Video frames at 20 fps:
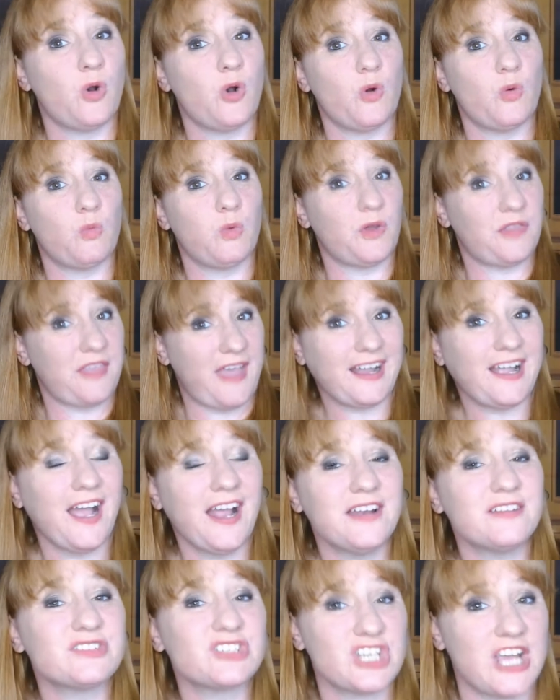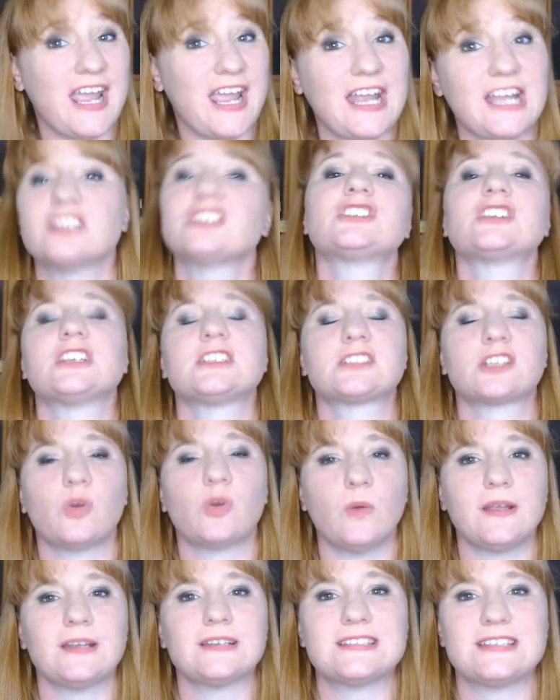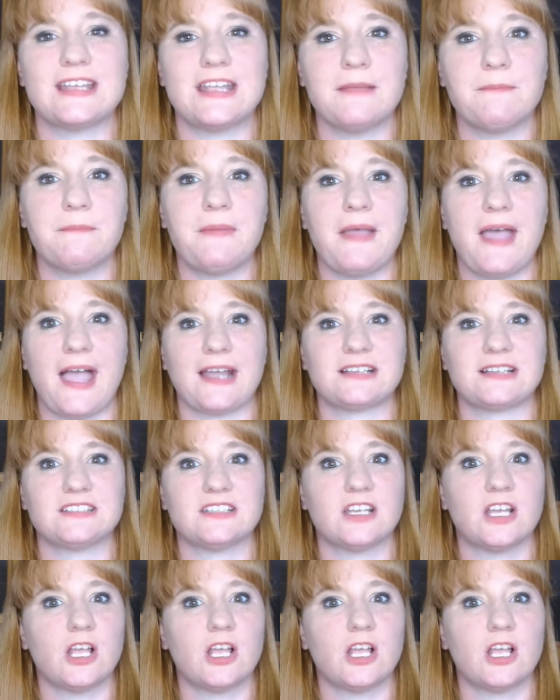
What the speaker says: Well, that kind of change is going to impact